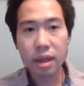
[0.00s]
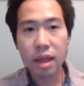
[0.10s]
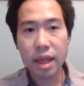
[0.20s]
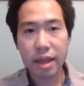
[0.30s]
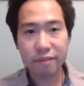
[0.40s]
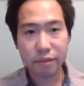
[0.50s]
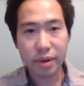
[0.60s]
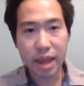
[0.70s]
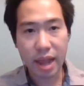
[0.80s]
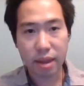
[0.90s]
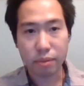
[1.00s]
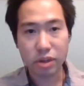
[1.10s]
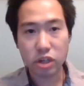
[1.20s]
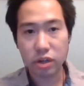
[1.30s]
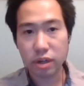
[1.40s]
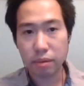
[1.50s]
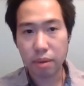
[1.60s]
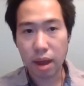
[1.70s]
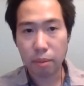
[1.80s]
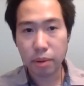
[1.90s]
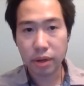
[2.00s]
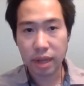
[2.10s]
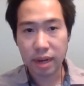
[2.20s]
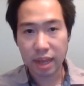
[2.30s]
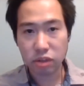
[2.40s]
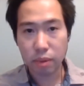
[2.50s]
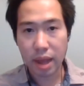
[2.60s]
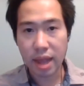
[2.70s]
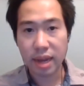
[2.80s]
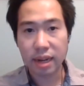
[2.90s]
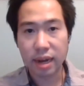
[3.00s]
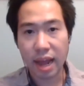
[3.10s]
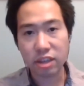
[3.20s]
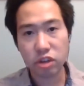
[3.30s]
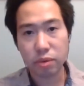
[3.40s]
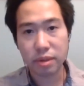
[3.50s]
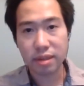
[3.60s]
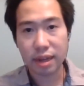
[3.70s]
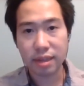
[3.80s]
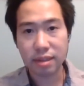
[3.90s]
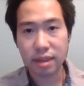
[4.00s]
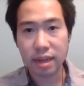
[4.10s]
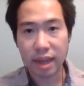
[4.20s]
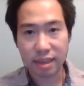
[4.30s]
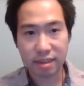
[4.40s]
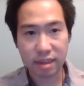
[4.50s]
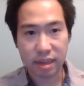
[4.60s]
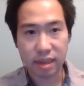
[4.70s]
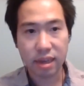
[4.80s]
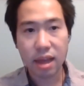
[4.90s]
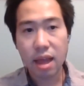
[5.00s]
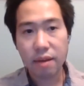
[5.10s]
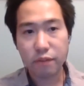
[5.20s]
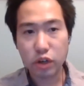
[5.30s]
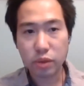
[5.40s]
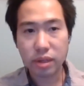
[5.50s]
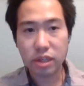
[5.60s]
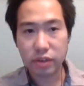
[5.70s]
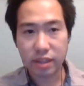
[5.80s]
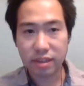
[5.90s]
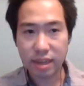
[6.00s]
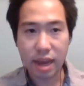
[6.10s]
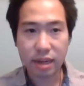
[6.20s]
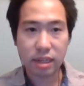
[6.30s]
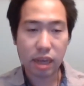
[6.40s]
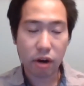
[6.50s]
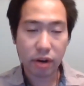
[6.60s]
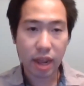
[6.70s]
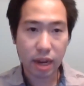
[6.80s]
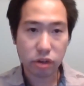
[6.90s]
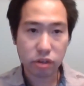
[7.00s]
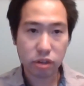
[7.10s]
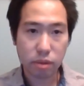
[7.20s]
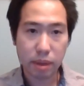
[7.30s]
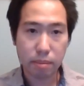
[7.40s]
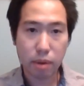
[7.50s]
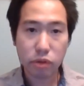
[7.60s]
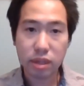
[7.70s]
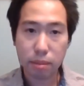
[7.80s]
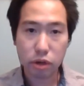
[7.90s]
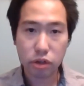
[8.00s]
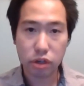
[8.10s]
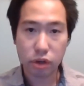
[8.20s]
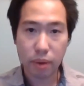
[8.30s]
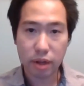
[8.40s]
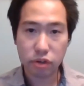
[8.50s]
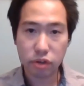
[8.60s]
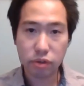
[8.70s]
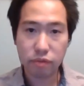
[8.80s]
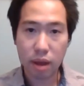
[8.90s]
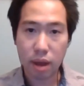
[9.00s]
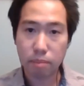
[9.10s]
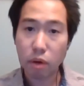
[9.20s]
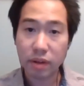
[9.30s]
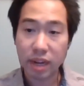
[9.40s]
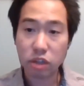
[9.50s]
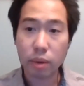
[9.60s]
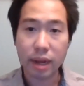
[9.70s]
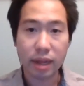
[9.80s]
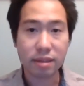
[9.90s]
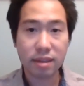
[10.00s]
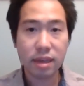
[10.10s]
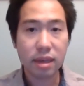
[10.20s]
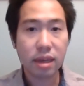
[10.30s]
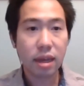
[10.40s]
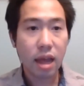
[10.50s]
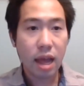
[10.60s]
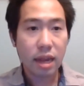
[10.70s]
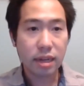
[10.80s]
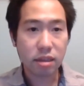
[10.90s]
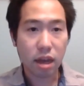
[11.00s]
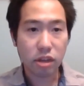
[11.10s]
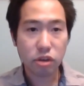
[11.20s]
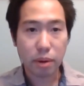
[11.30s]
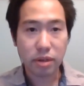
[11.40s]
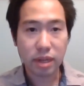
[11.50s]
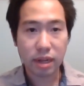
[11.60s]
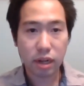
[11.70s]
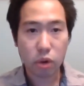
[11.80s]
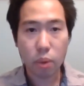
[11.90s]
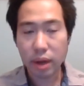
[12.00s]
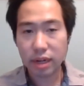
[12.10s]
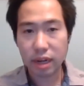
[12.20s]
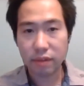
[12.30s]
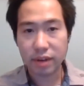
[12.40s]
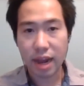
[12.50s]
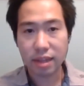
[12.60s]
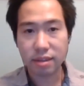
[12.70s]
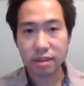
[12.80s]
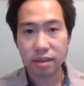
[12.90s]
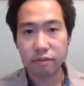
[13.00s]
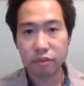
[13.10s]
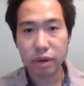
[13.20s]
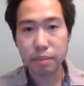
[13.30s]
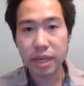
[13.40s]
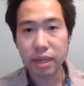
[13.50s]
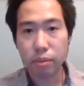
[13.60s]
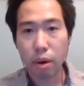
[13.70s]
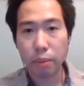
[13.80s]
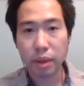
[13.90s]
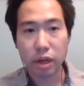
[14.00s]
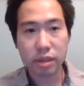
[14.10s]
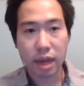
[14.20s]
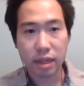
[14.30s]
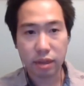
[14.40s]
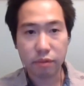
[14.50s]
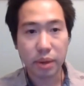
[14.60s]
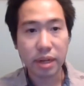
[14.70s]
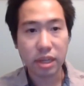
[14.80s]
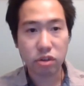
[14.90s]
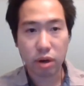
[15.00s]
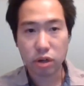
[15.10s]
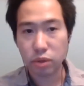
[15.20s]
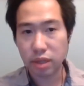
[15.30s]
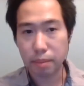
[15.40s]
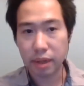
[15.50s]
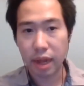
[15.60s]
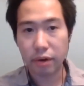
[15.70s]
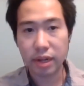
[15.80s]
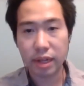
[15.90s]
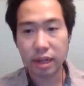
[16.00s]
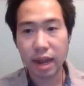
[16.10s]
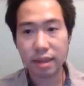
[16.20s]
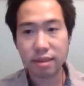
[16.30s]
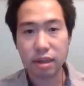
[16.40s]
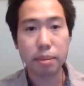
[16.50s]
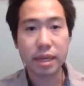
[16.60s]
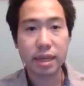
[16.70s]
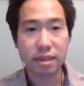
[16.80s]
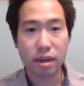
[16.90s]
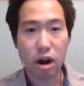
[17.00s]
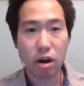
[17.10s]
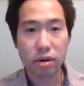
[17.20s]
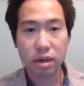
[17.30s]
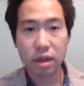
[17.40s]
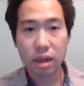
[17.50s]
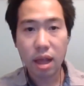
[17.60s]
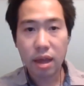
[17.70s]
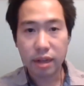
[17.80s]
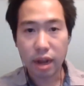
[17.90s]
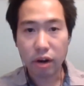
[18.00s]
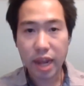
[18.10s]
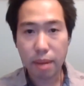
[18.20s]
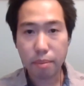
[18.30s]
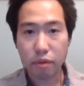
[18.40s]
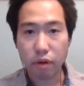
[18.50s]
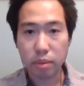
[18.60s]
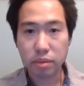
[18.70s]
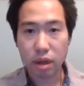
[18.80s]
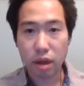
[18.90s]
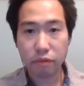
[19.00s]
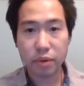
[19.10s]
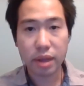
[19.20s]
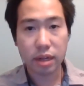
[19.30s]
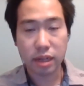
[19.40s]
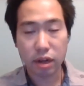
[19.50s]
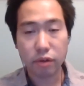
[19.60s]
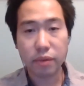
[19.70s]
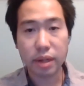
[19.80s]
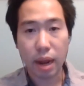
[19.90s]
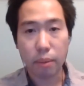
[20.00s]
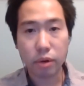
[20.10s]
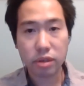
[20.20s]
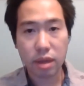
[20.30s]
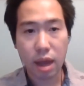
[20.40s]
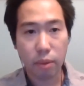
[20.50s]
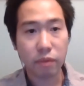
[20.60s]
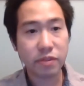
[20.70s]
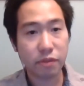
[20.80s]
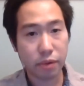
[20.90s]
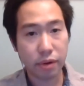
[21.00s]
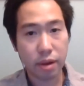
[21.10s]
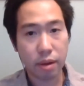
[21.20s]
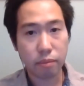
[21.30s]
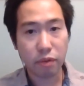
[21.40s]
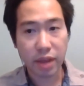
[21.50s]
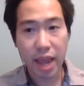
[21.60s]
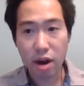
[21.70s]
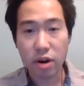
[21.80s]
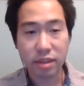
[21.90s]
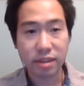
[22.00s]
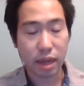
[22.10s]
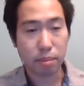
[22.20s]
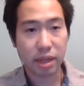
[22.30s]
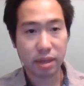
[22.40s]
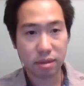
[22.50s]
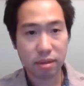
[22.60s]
In 3A, we show the output in XY and an axial reslice in XZ. Visually, you can see that the Arcan looks to be most similar the ground truth, both in XY and XZ. This also bears out in quantitative analysis in 3B, where we looked at the 3D structural similarity index and the peak SNR. The Arcan performs all the other three networks with CARE in second place.